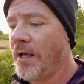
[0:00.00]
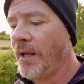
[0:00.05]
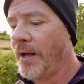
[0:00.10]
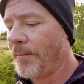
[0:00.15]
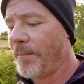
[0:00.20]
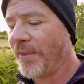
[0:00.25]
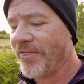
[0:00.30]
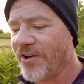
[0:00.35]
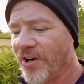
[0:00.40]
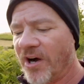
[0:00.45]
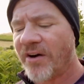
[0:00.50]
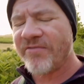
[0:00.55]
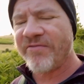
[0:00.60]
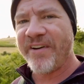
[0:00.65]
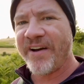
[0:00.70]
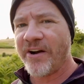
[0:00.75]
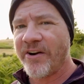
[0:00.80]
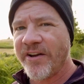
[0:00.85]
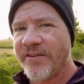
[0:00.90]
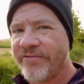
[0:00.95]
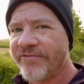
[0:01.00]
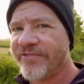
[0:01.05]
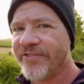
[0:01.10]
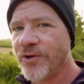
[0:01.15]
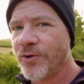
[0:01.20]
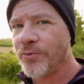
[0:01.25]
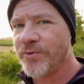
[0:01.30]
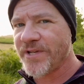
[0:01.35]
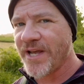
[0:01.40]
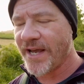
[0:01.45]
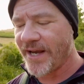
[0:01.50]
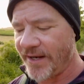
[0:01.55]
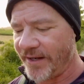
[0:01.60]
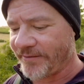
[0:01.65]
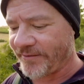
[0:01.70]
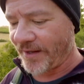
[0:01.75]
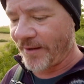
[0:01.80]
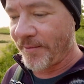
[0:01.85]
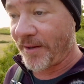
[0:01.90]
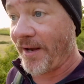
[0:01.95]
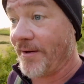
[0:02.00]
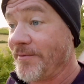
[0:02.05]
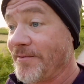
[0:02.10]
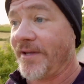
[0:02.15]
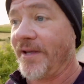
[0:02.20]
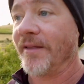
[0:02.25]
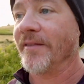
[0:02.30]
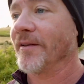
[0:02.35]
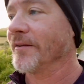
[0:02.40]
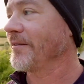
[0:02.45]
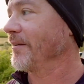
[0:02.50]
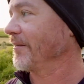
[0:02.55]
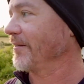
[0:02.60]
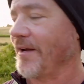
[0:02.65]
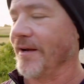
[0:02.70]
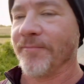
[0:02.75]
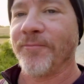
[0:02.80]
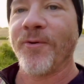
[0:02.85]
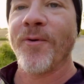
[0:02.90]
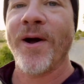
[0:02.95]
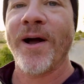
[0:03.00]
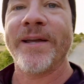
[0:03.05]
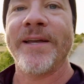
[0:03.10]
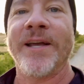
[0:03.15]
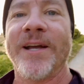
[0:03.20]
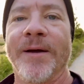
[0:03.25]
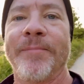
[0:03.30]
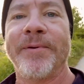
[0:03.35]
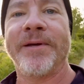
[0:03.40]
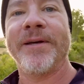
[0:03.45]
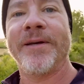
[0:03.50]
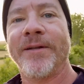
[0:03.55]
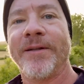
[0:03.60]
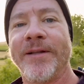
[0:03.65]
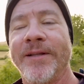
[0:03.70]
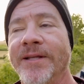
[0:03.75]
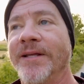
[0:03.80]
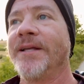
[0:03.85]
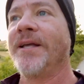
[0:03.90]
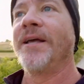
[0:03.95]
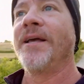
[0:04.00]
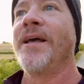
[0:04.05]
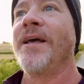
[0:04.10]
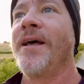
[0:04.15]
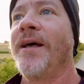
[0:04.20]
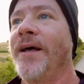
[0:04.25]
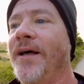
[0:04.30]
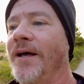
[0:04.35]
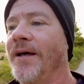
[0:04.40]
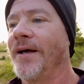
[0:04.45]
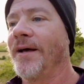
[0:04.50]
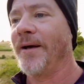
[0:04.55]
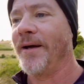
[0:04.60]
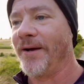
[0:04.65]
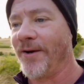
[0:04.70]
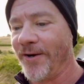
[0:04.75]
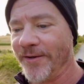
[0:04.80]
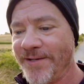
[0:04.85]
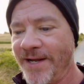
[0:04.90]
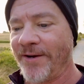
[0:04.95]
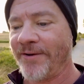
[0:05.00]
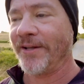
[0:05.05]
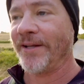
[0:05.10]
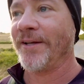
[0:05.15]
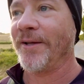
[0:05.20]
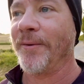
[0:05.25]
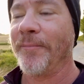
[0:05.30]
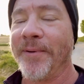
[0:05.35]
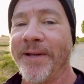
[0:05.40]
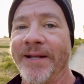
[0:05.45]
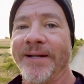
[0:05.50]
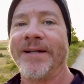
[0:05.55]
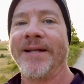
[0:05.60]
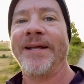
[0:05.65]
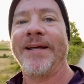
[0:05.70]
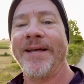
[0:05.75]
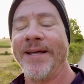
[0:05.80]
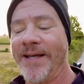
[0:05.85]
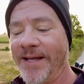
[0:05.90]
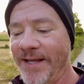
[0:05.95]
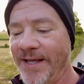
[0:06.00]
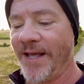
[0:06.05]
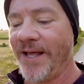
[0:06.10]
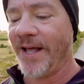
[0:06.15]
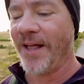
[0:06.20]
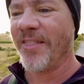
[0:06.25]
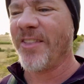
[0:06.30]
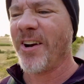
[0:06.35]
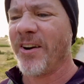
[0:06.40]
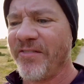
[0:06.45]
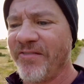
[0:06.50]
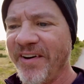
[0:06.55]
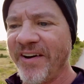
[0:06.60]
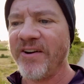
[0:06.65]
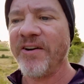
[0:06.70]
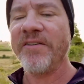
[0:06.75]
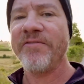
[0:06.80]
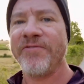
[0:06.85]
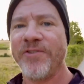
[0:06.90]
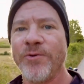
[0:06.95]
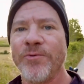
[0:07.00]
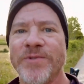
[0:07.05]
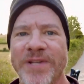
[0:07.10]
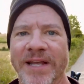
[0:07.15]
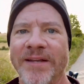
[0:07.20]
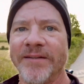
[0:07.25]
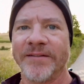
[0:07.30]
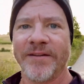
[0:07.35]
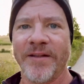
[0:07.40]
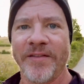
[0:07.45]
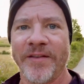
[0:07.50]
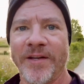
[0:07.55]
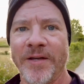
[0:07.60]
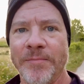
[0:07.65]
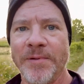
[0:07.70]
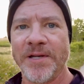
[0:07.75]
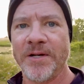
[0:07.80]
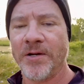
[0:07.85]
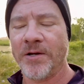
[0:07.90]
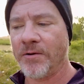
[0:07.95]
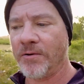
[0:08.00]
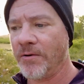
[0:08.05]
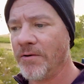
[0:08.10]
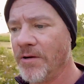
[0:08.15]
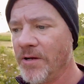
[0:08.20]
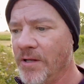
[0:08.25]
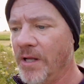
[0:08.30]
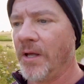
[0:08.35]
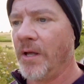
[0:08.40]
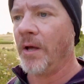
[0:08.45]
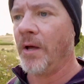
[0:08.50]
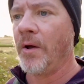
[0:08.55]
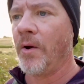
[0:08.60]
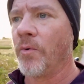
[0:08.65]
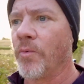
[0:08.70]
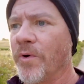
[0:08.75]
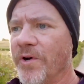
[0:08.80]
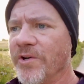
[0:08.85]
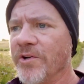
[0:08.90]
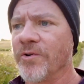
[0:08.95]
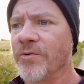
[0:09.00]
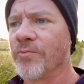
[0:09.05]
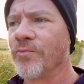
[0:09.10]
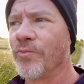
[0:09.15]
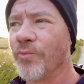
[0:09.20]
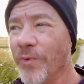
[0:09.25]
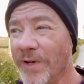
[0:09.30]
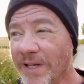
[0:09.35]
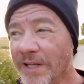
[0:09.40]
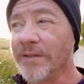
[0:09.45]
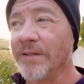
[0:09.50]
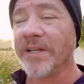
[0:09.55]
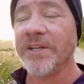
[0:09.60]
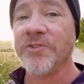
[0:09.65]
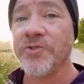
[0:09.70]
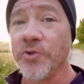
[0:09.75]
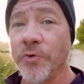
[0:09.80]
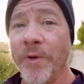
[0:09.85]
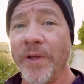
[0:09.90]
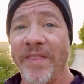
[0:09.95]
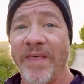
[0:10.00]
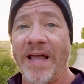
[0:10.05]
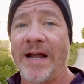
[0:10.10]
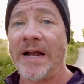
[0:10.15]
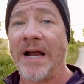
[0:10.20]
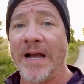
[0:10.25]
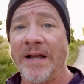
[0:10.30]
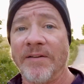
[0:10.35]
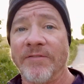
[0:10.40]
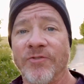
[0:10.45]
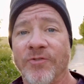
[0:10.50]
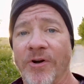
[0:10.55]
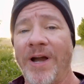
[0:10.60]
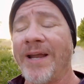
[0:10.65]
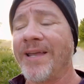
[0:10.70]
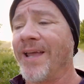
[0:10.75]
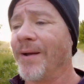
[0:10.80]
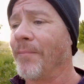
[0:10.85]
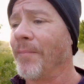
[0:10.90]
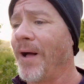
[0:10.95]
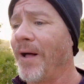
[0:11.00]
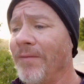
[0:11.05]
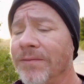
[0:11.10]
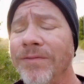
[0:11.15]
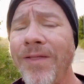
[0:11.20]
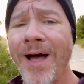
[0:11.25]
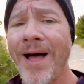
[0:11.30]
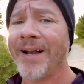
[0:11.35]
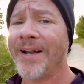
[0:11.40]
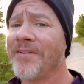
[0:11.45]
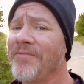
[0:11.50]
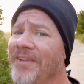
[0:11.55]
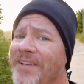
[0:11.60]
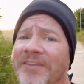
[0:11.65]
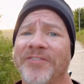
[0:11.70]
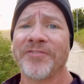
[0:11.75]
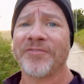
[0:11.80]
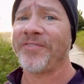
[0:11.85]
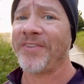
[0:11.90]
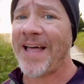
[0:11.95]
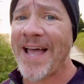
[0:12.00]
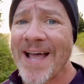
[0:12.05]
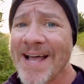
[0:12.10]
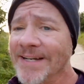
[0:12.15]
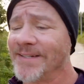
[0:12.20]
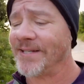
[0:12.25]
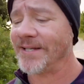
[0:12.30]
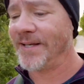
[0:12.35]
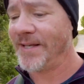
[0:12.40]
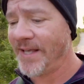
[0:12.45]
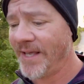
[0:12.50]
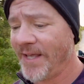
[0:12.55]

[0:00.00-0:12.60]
But there are very few days, I think I'm saying this as I'm walking up a hill or down a hill, but there are very few days on the Camino where you're really doing that kind of trekking. A lot of it is flat.